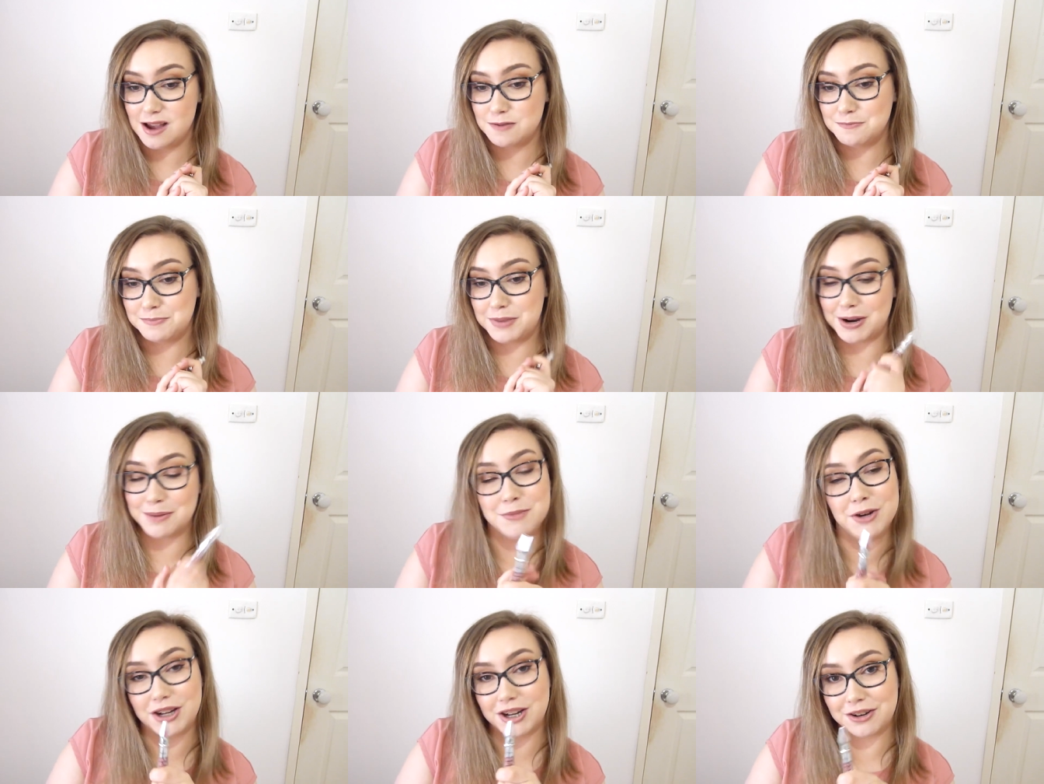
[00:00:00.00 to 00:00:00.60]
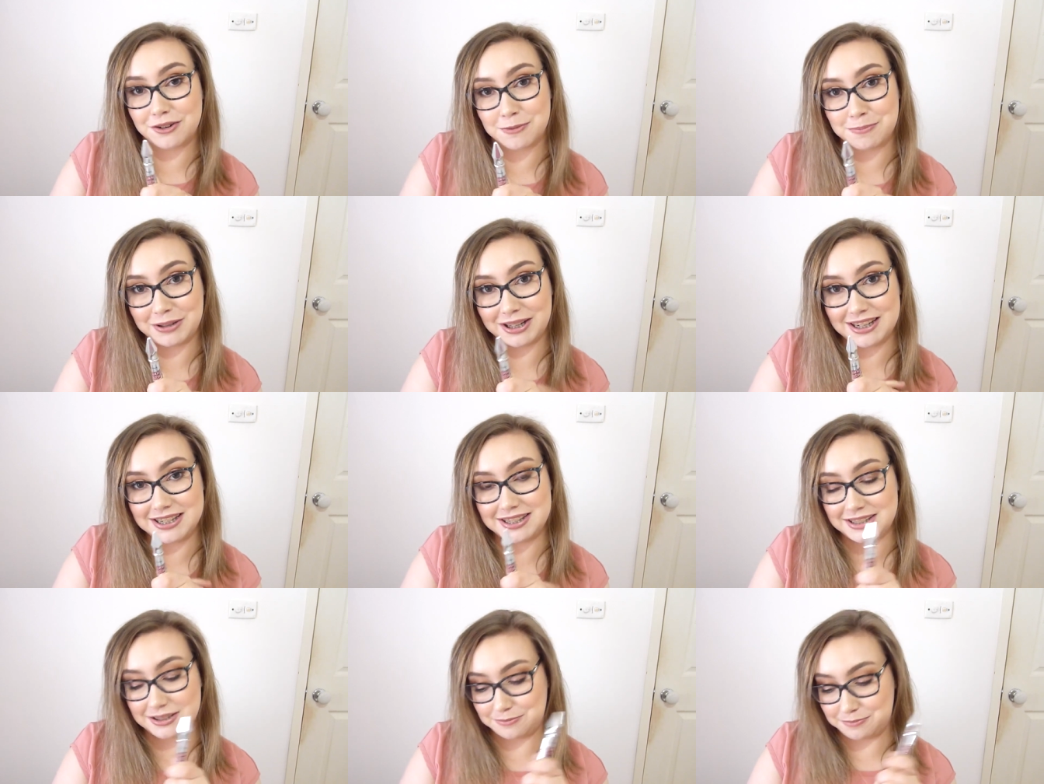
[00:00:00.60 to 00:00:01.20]
But I'm not going to
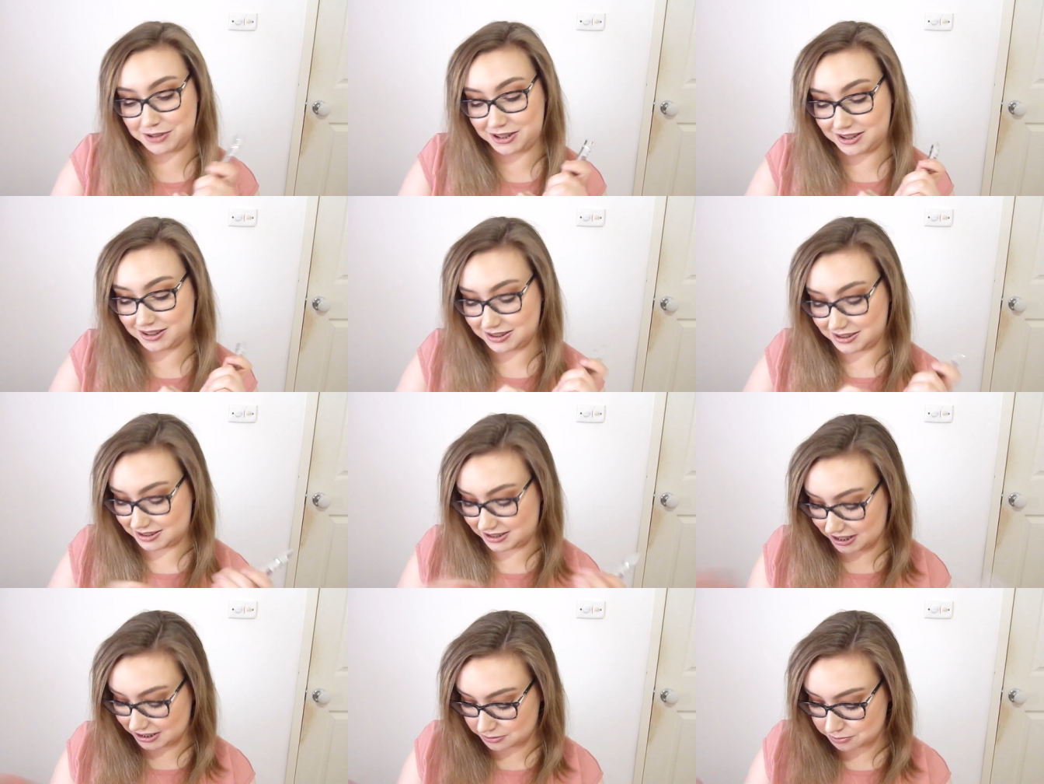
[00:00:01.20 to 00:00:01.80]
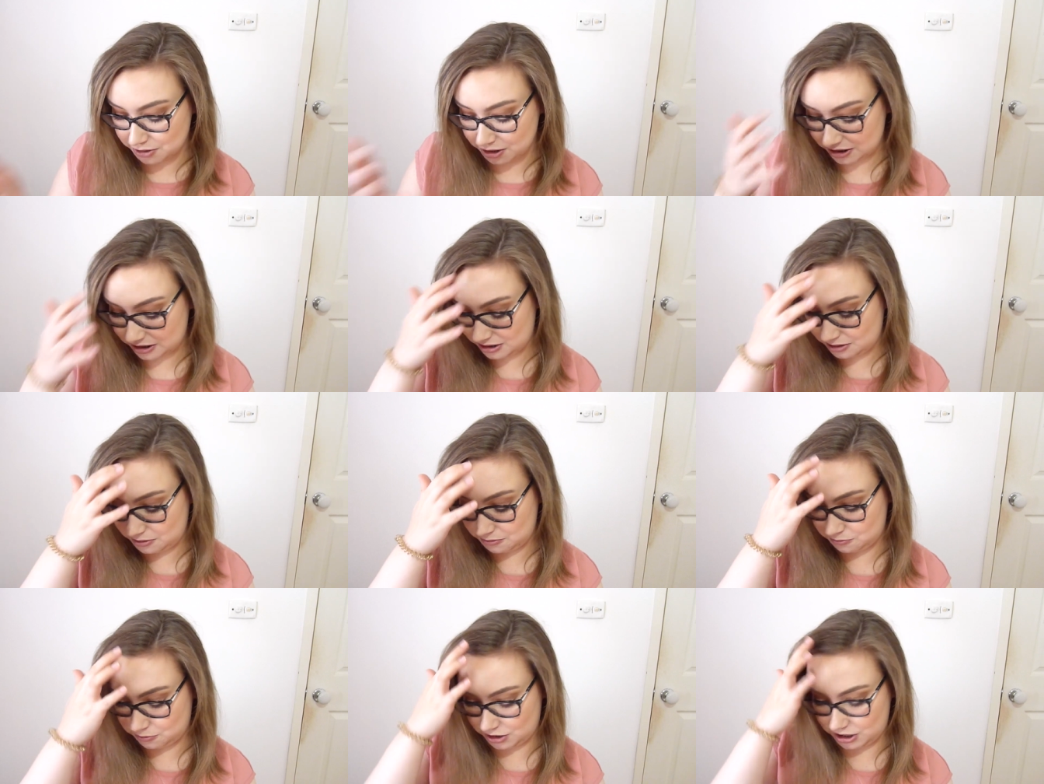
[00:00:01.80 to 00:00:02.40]
replace it because that's my
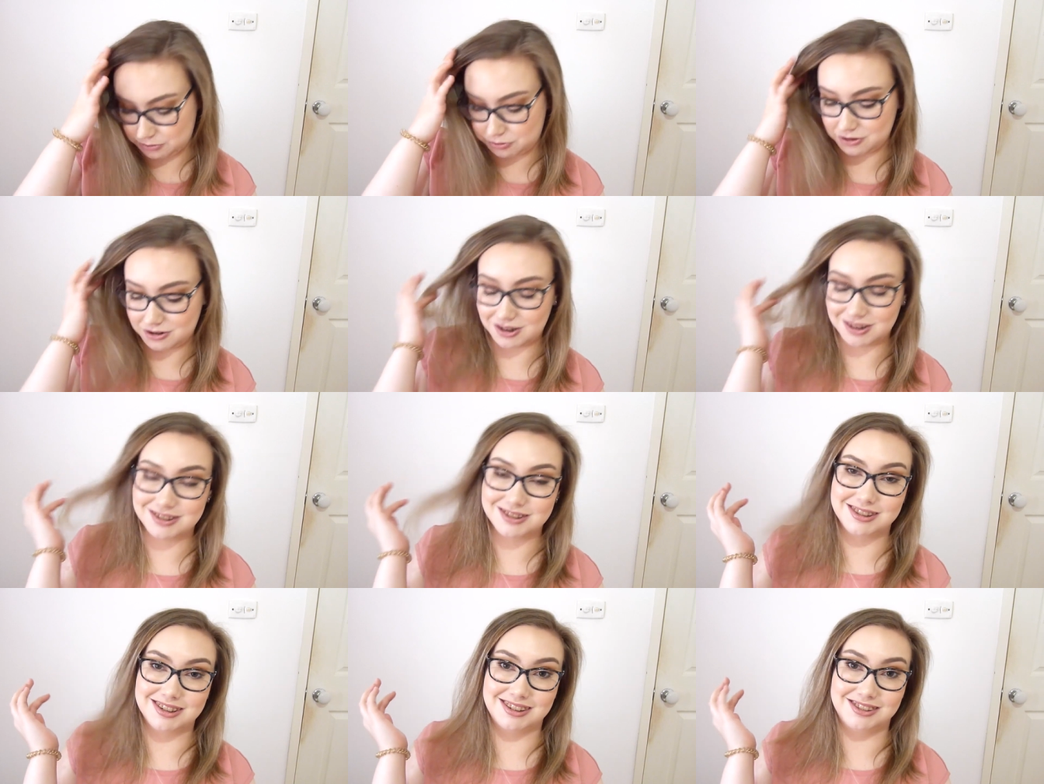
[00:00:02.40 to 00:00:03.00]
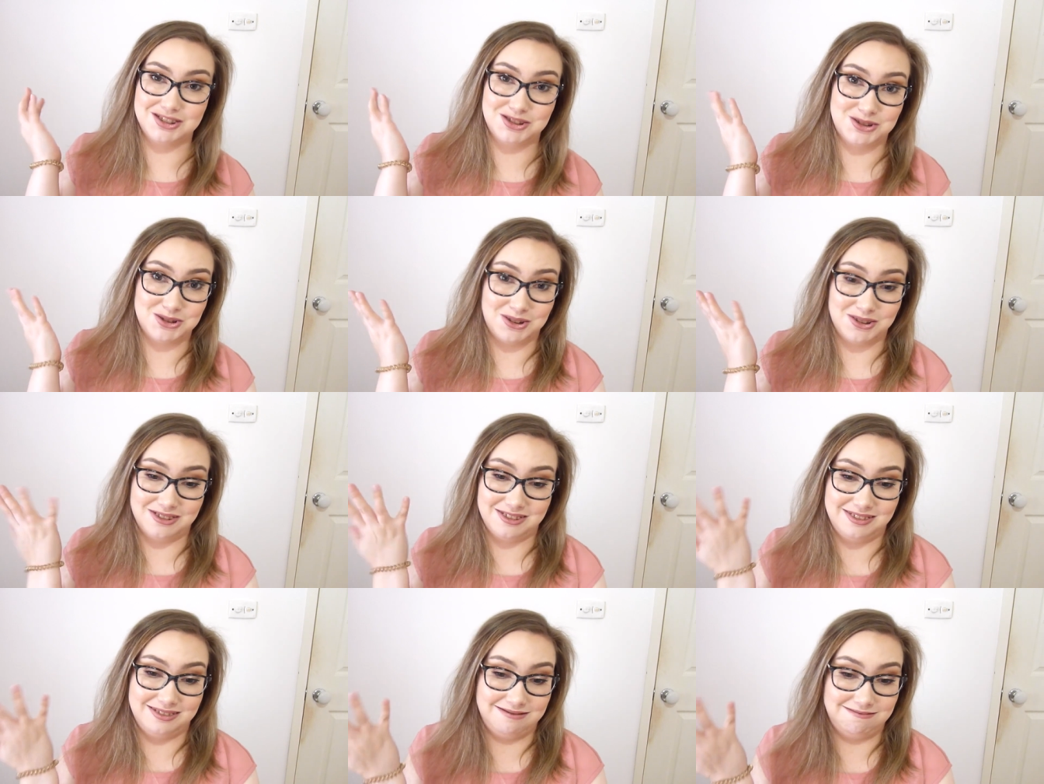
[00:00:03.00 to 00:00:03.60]
only brow product,
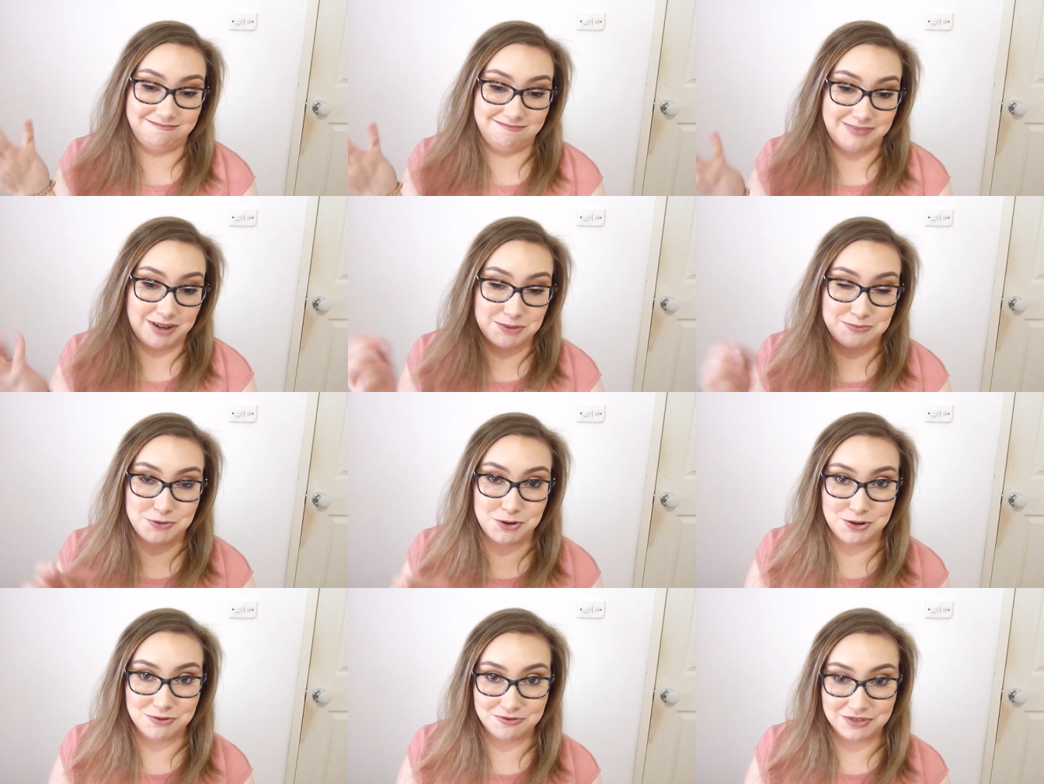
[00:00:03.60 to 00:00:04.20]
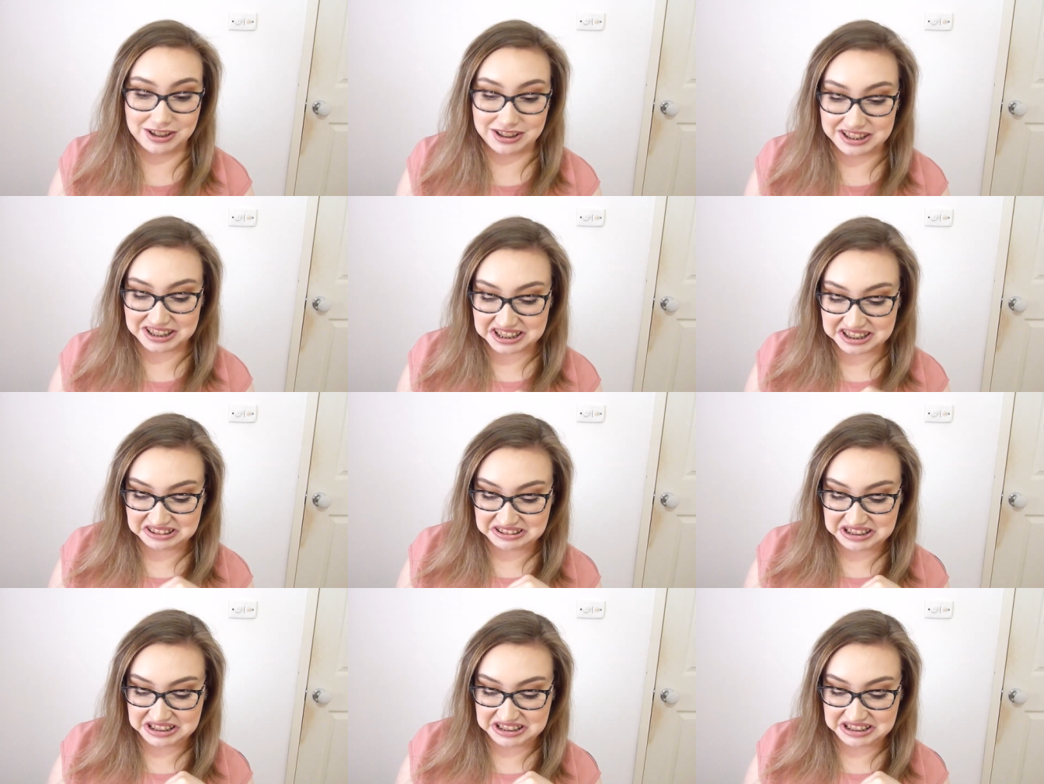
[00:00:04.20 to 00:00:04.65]
so I'm not really